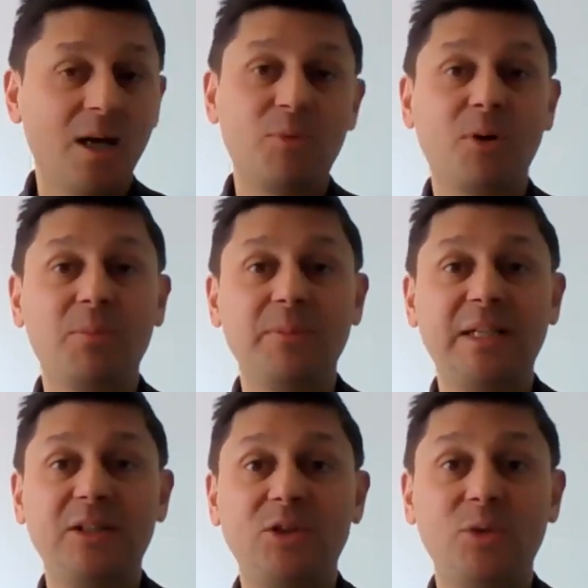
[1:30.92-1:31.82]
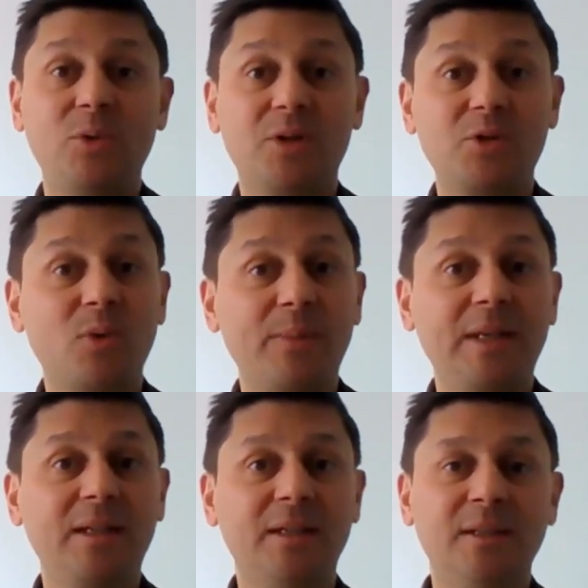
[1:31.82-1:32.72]
a problem, an issue, our
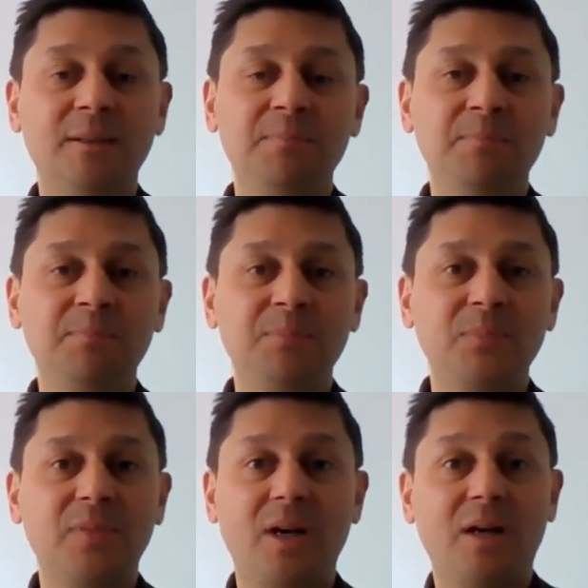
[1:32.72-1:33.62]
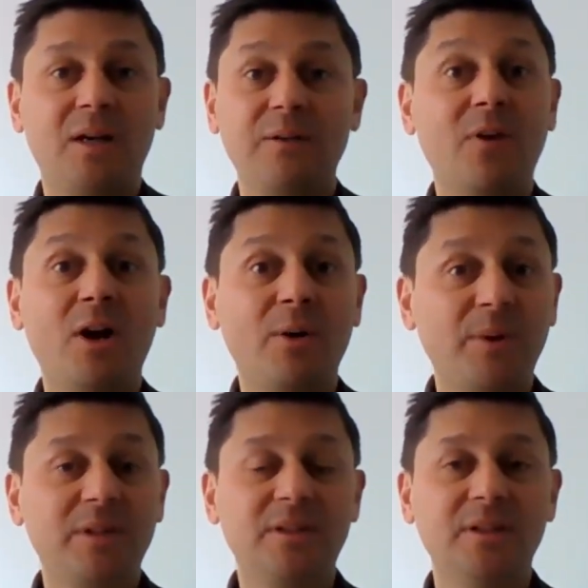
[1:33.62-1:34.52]
swimming, our
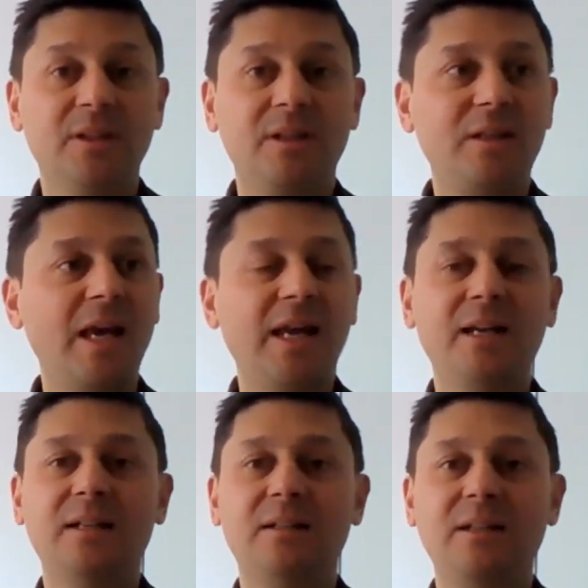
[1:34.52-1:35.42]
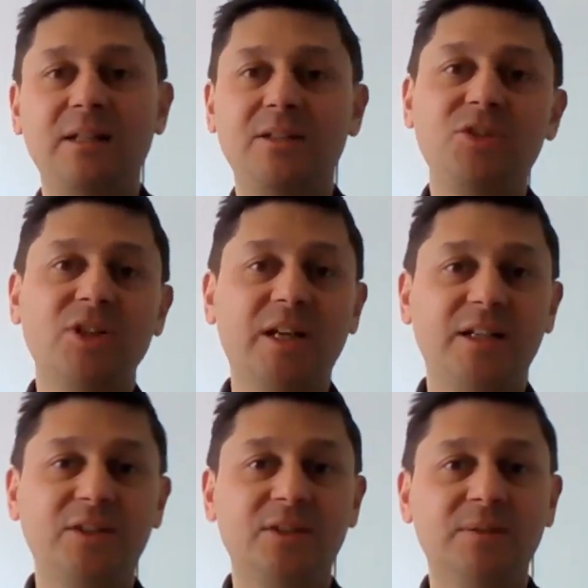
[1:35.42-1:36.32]
environment, then things
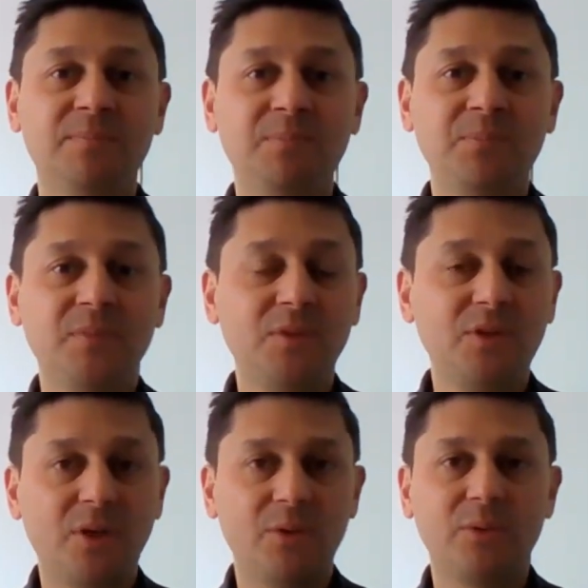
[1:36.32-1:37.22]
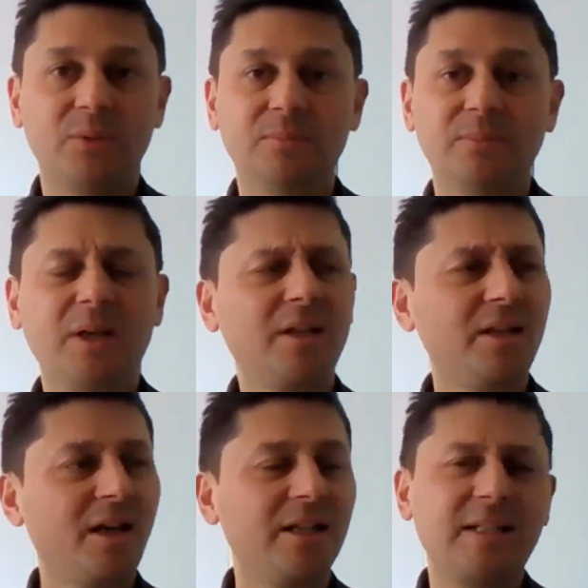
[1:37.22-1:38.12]
change. So I can
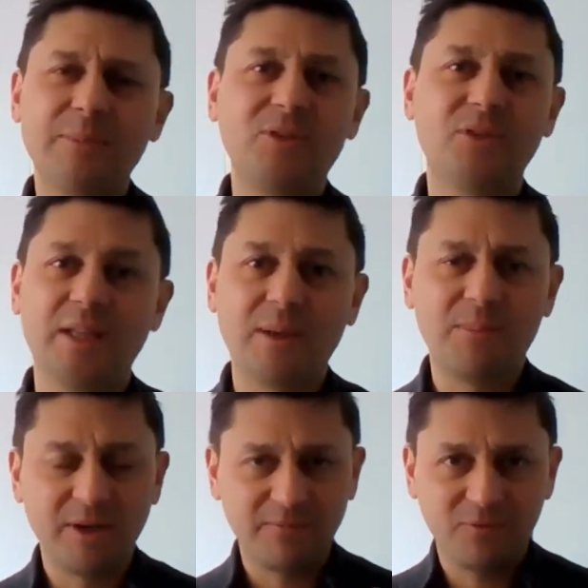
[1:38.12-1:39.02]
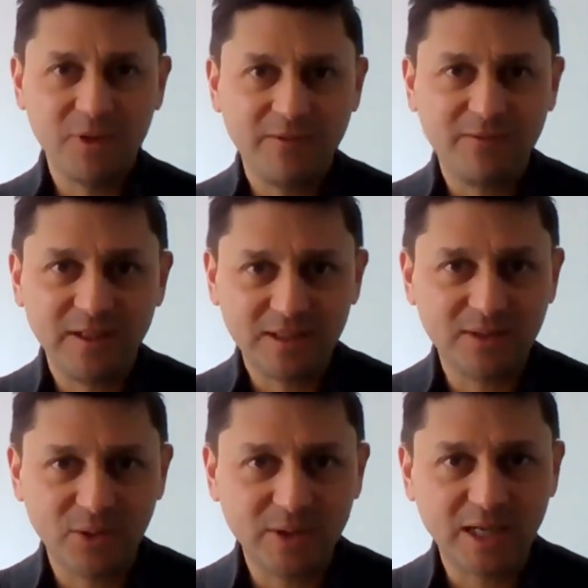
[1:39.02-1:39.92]
kind of demonstrate that by really
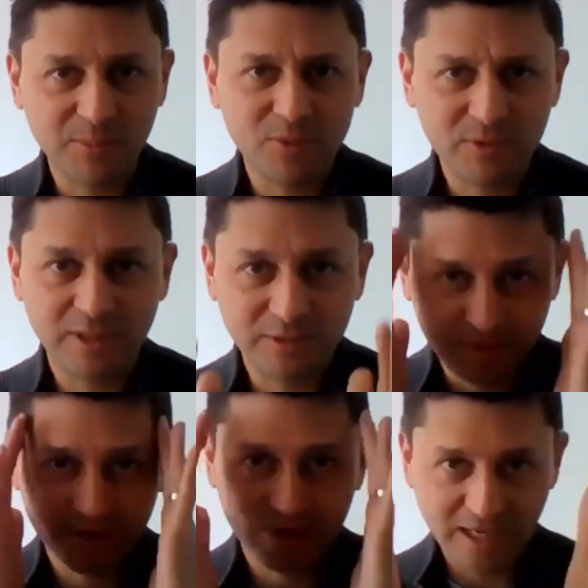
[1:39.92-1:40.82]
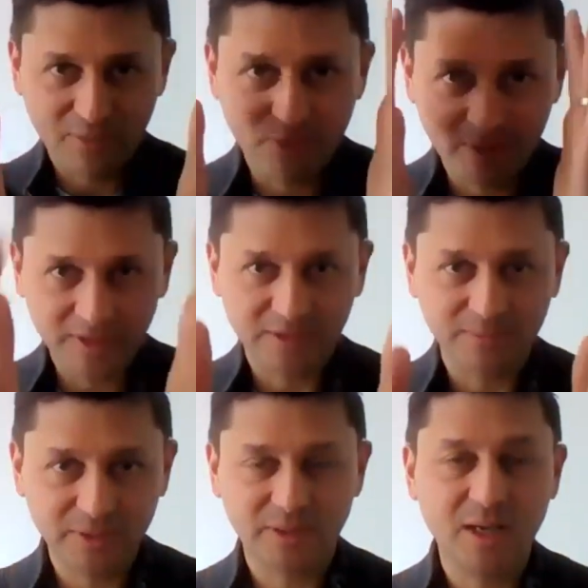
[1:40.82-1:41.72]
fixing on the camera, really just narrow fix
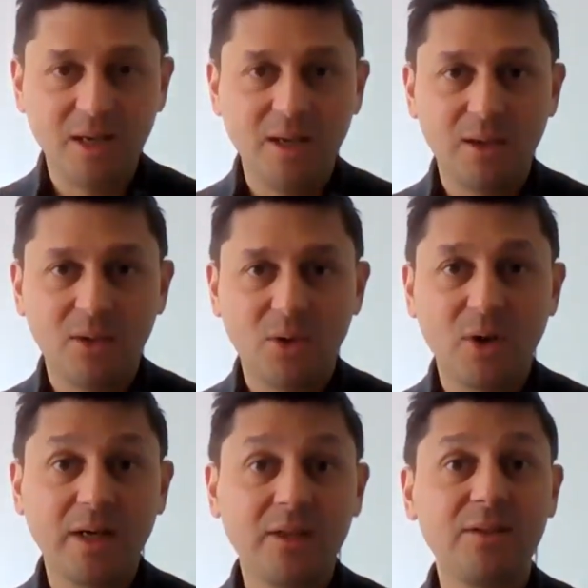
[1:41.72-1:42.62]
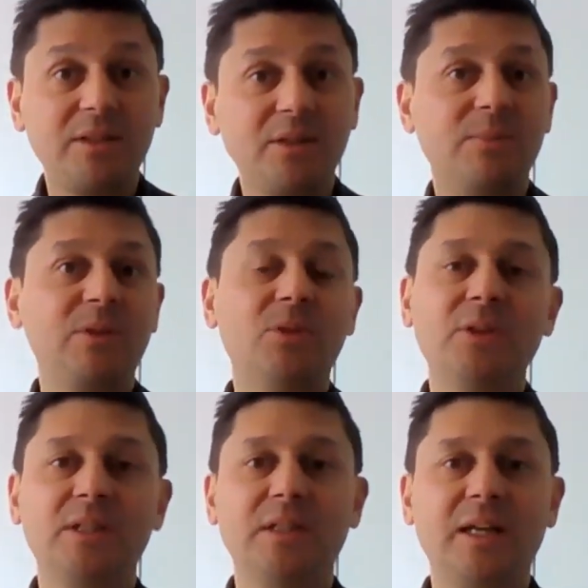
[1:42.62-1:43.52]
it, or I can still be
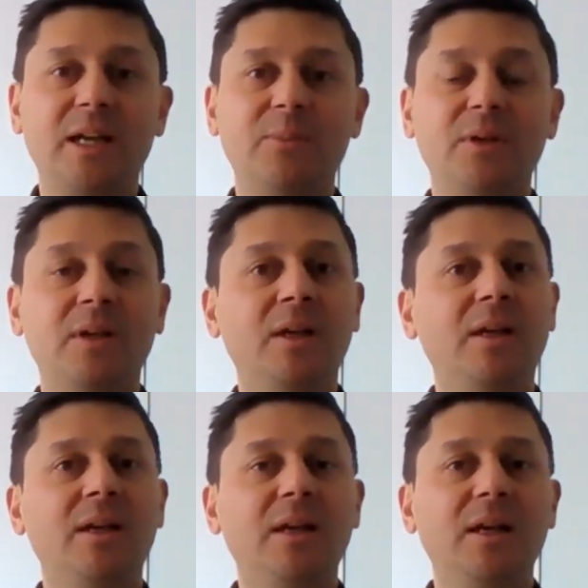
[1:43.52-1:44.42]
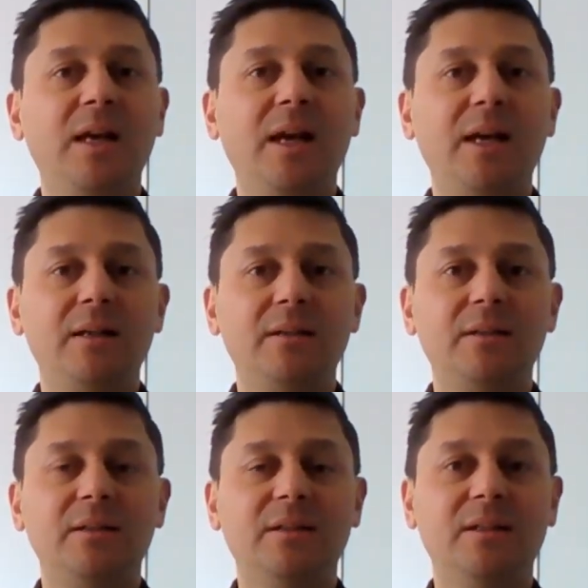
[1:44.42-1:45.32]
talking to the camera and